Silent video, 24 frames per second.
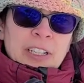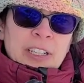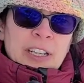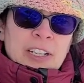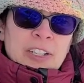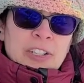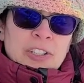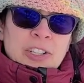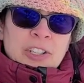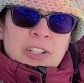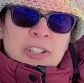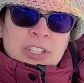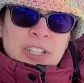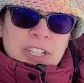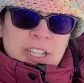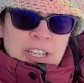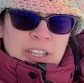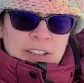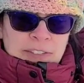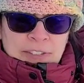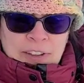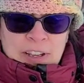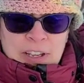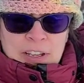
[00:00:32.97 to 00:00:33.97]
It's just to
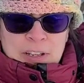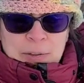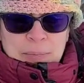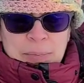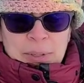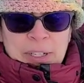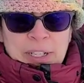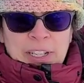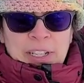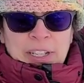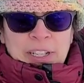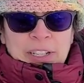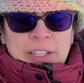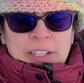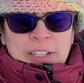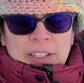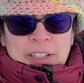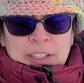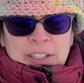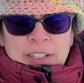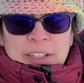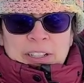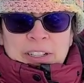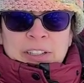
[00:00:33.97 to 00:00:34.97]
give him
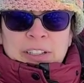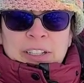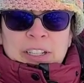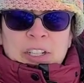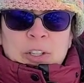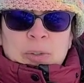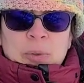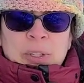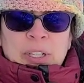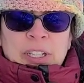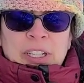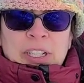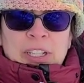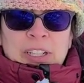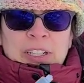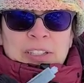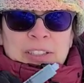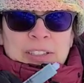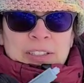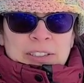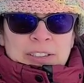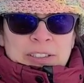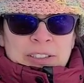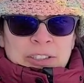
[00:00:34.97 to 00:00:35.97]
a liquid
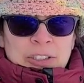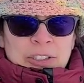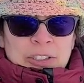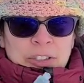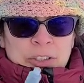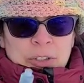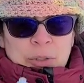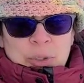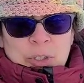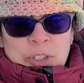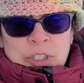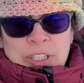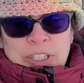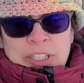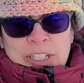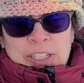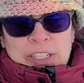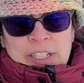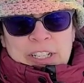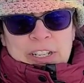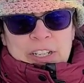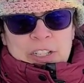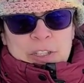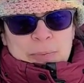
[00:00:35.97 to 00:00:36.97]
solution
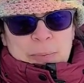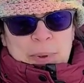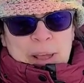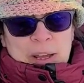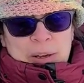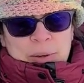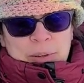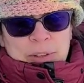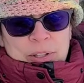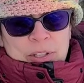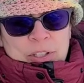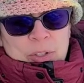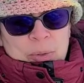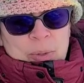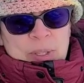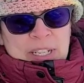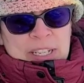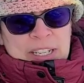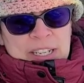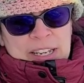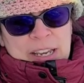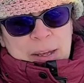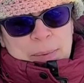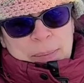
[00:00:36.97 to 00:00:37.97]
into his mouth so he
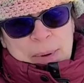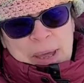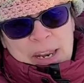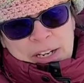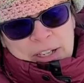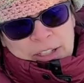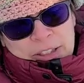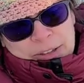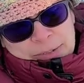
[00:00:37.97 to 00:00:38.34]
can get better.